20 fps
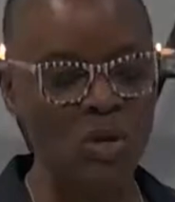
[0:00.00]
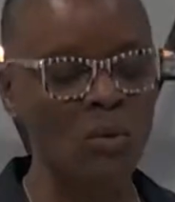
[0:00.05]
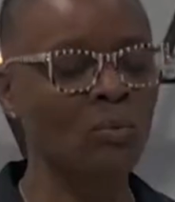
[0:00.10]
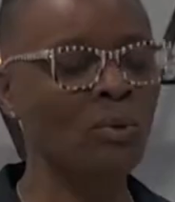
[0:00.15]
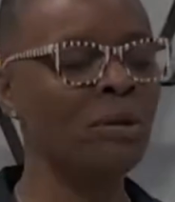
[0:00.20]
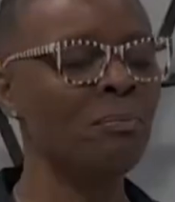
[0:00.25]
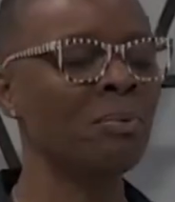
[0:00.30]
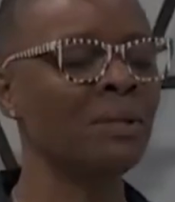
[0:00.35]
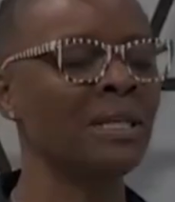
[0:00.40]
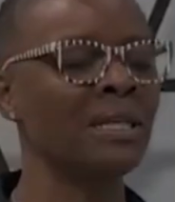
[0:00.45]

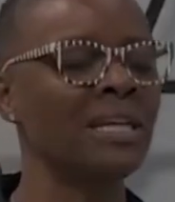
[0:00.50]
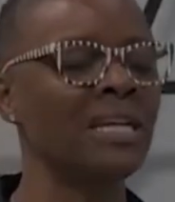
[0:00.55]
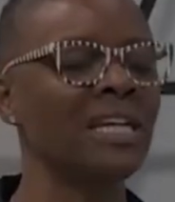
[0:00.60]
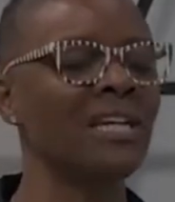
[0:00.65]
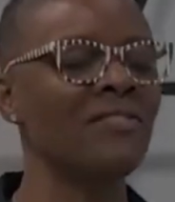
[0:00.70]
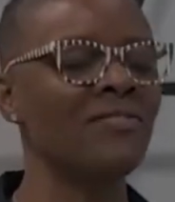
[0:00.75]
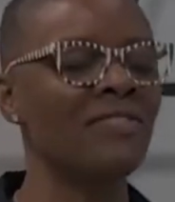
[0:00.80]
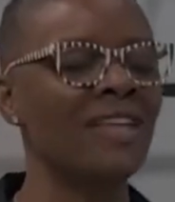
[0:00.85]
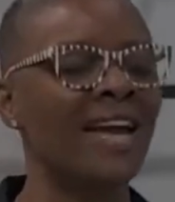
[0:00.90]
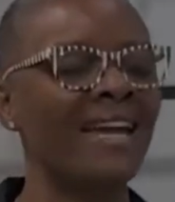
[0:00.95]
We
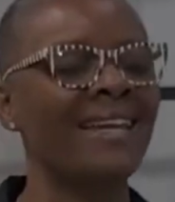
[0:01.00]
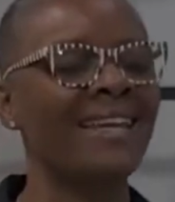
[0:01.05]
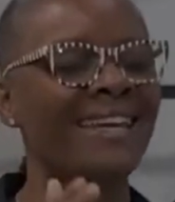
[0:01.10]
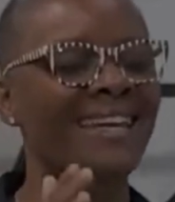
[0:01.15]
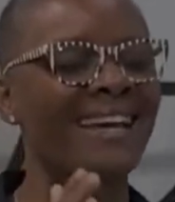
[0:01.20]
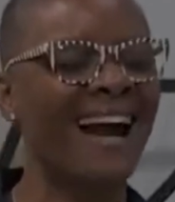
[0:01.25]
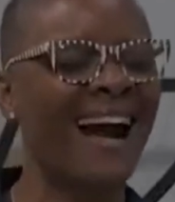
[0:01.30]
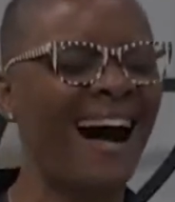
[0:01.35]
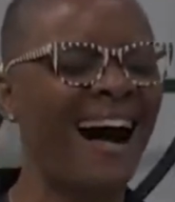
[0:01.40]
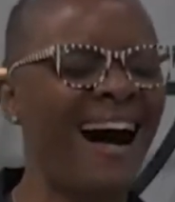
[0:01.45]
believe that
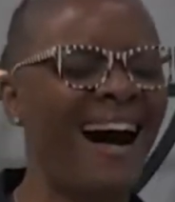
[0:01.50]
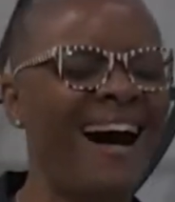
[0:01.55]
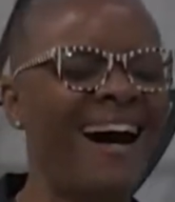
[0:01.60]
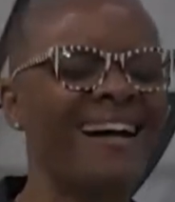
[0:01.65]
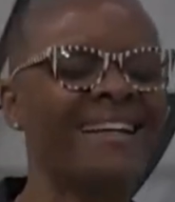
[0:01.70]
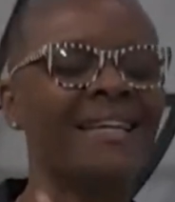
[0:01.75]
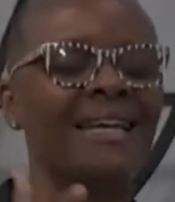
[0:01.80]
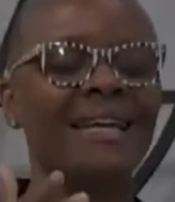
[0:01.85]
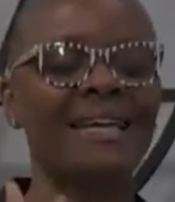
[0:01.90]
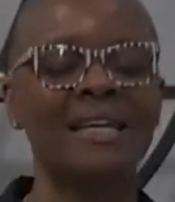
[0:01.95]

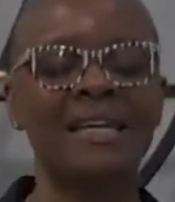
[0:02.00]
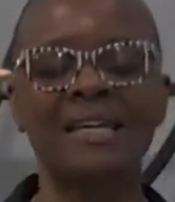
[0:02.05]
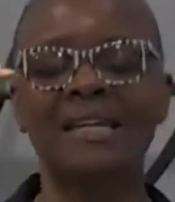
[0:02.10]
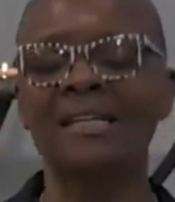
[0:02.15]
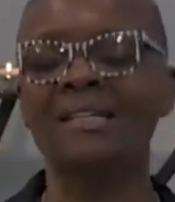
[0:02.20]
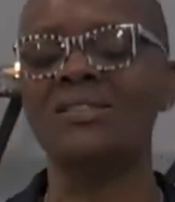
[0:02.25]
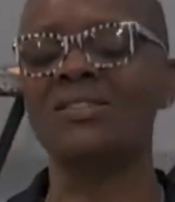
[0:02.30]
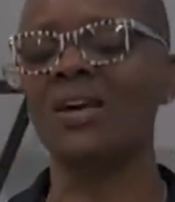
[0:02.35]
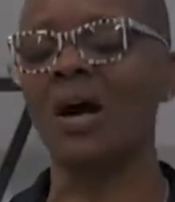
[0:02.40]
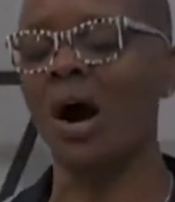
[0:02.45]
God
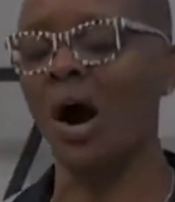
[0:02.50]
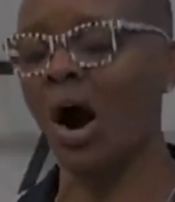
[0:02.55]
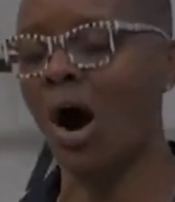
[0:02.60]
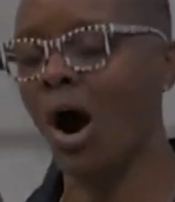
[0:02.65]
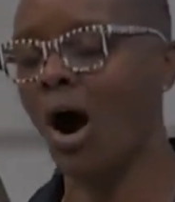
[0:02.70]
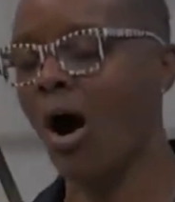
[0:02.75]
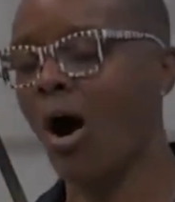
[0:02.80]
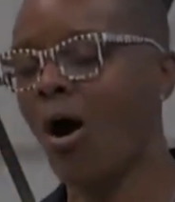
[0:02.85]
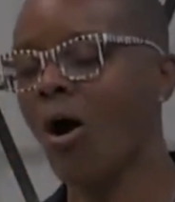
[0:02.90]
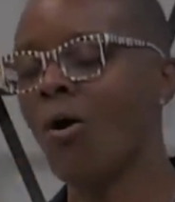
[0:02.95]
is
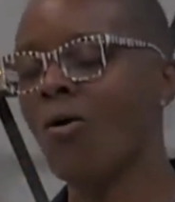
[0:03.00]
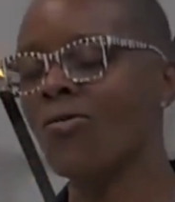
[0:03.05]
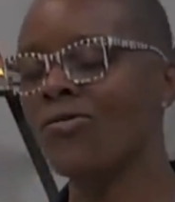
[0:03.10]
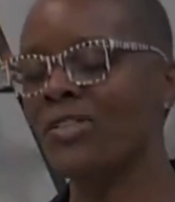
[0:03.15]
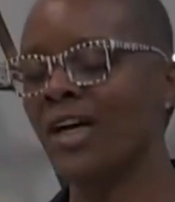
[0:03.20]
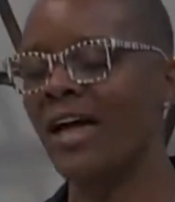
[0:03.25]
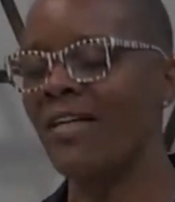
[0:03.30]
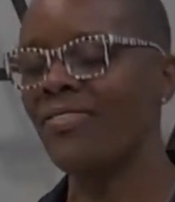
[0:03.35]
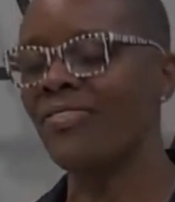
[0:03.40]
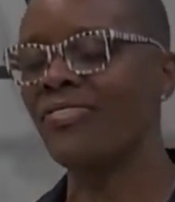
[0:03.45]
all
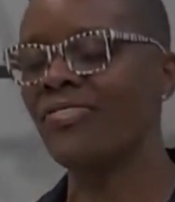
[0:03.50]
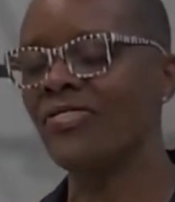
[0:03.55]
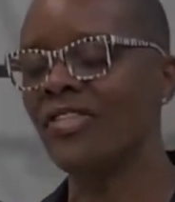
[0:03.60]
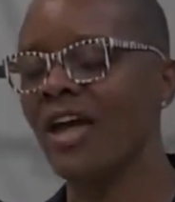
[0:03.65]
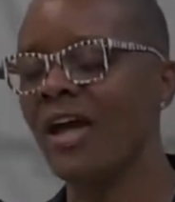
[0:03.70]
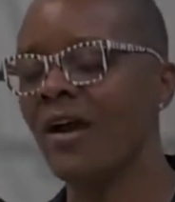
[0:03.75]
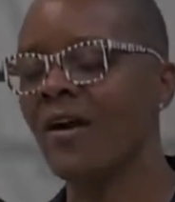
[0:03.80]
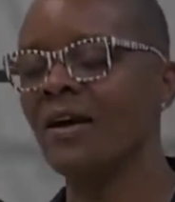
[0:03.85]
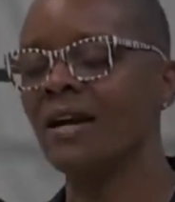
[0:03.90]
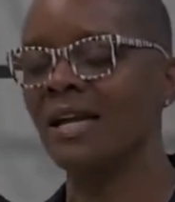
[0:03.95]
that
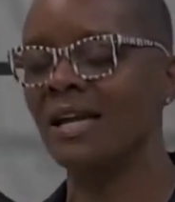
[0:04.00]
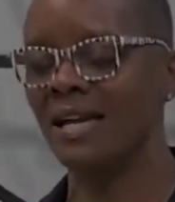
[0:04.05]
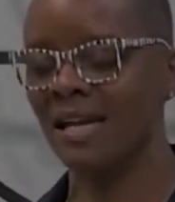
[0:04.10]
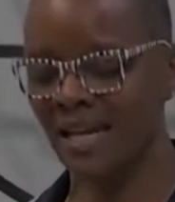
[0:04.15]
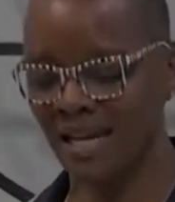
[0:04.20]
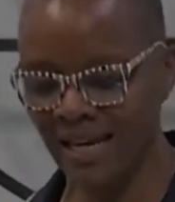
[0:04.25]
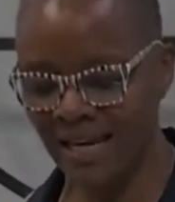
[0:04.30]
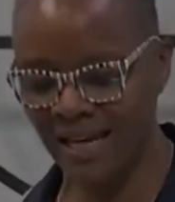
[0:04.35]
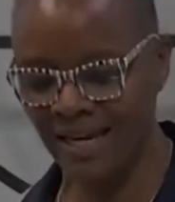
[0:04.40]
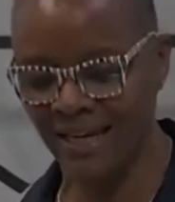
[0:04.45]
there
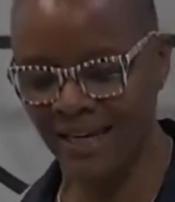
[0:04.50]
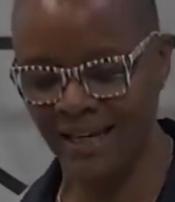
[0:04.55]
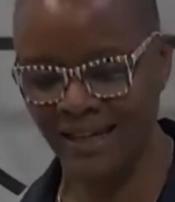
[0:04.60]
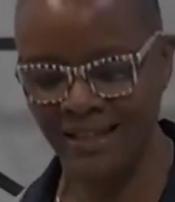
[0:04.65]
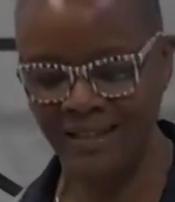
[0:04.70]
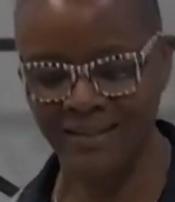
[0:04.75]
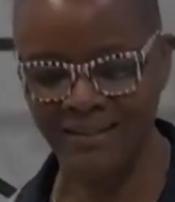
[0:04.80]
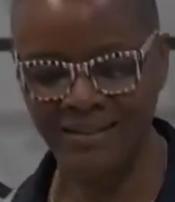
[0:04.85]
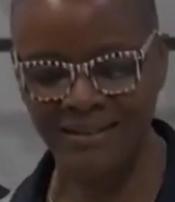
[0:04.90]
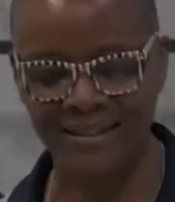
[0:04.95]

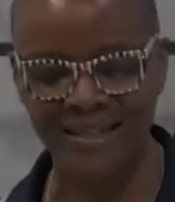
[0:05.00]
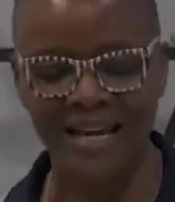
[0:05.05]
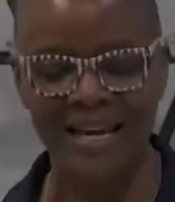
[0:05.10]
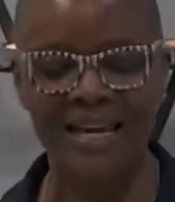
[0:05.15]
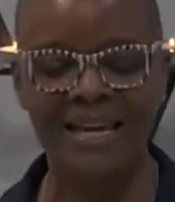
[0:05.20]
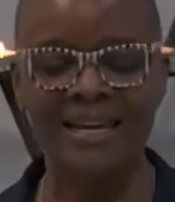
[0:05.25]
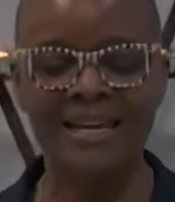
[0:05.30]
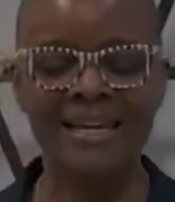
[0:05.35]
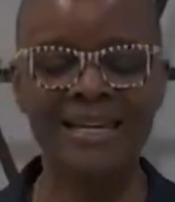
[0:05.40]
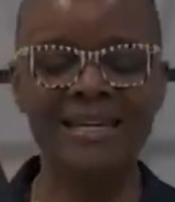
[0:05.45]
is.
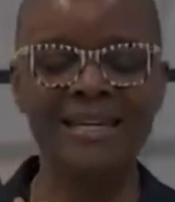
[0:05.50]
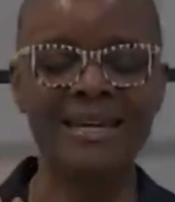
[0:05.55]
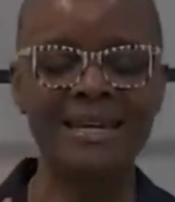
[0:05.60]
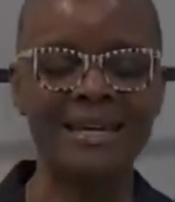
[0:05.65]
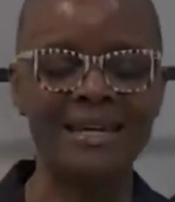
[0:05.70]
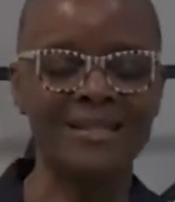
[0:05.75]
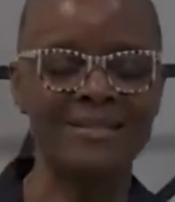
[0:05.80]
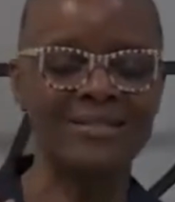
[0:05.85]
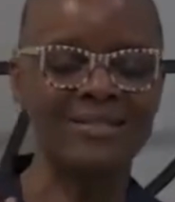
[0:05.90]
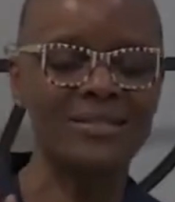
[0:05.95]
It
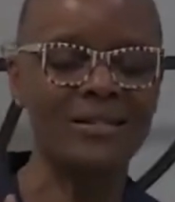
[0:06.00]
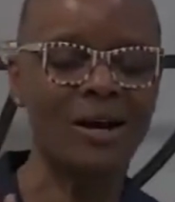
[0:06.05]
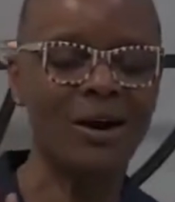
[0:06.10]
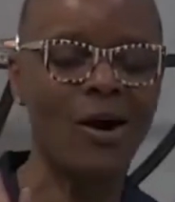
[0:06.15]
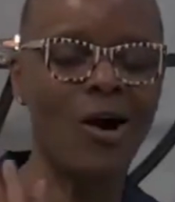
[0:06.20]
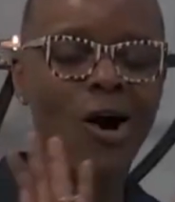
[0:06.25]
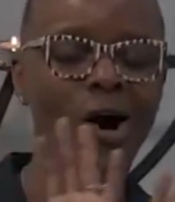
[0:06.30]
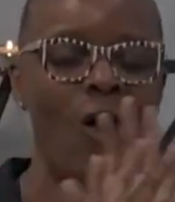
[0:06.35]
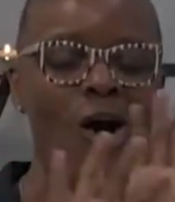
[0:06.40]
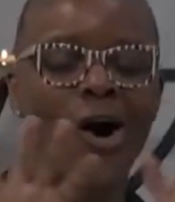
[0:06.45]
is the
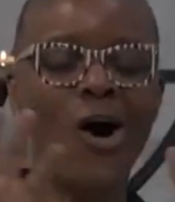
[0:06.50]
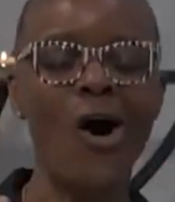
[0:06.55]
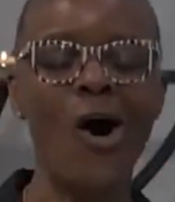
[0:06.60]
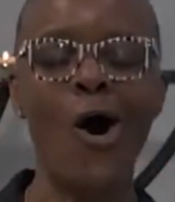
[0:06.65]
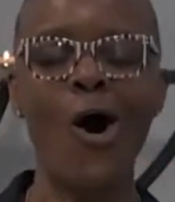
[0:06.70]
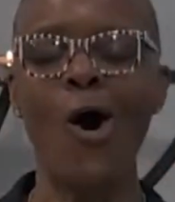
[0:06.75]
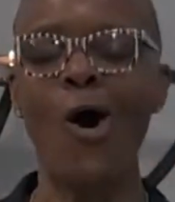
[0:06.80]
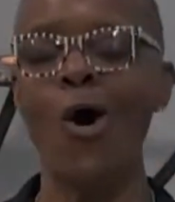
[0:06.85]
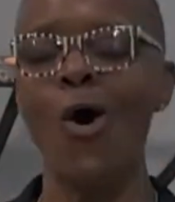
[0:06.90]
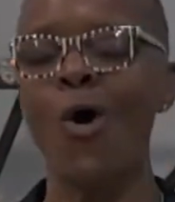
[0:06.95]

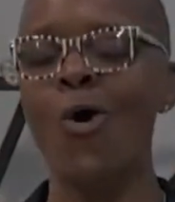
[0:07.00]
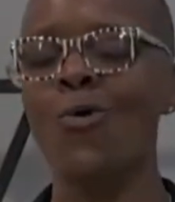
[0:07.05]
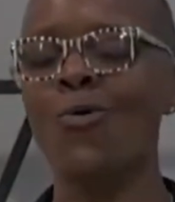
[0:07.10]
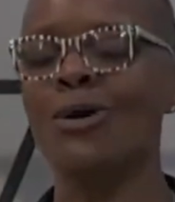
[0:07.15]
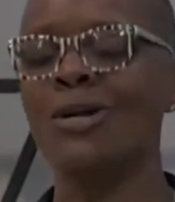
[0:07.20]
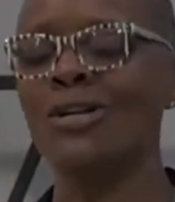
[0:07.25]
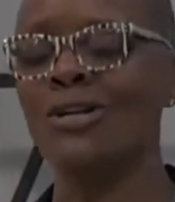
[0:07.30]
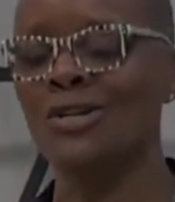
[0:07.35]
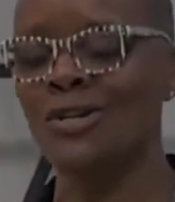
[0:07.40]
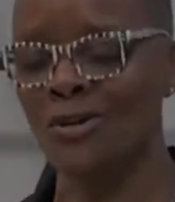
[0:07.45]
whole
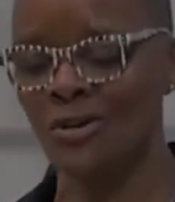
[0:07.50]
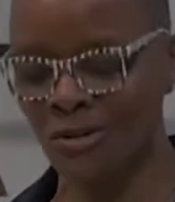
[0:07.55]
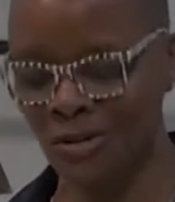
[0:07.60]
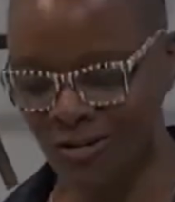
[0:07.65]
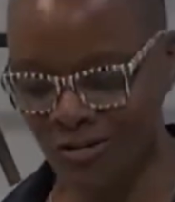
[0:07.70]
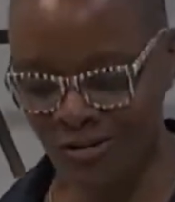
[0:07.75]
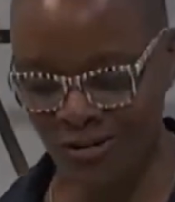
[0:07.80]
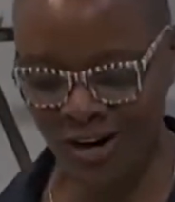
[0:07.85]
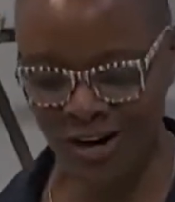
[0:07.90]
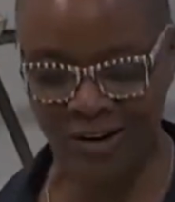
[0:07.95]

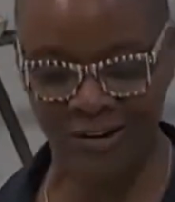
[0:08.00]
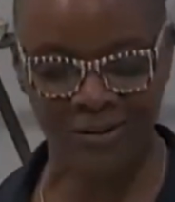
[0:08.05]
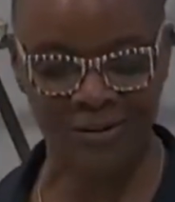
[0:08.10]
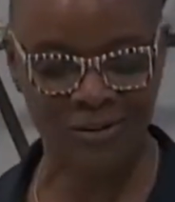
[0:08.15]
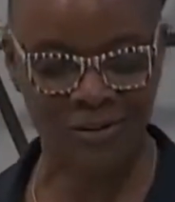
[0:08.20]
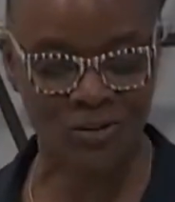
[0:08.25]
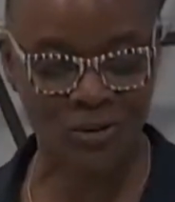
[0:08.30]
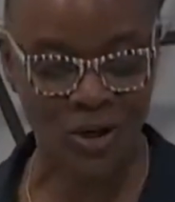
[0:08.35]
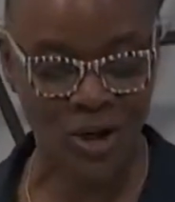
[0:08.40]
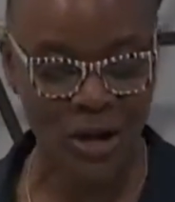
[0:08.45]

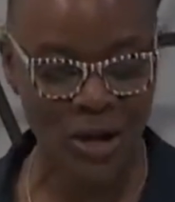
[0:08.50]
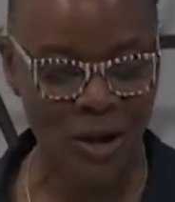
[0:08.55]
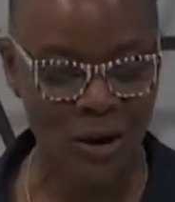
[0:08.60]
universe.